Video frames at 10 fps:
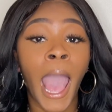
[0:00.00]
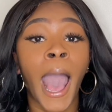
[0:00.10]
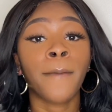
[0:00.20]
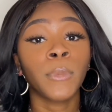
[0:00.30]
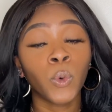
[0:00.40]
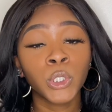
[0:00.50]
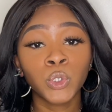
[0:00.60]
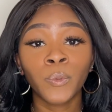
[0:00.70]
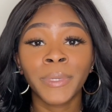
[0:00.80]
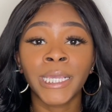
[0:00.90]
I'm going
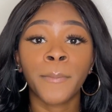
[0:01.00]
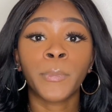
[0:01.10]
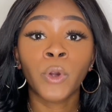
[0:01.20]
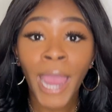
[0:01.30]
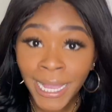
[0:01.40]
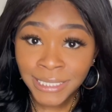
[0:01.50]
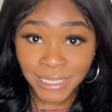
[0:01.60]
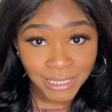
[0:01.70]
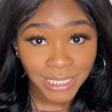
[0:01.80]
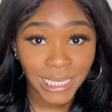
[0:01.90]
to be
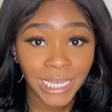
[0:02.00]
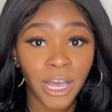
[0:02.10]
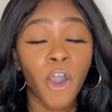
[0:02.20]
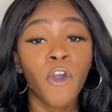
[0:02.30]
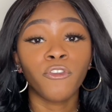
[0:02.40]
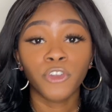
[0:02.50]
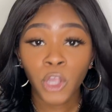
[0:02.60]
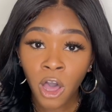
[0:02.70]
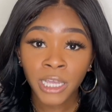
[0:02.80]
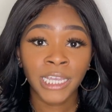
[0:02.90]
practicing
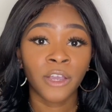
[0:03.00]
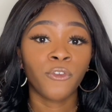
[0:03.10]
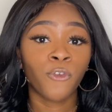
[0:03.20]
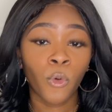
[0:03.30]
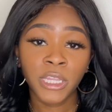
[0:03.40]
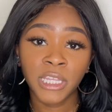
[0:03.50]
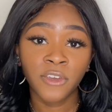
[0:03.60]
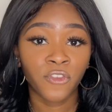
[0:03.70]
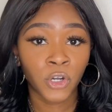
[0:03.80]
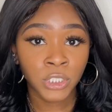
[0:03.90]
vlogging for the
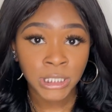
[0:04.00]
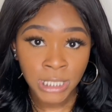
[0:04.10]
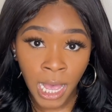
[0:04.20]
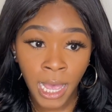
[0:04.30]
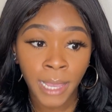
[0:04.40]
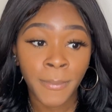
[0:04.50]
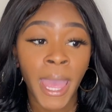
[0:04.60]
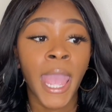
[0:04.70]
first time,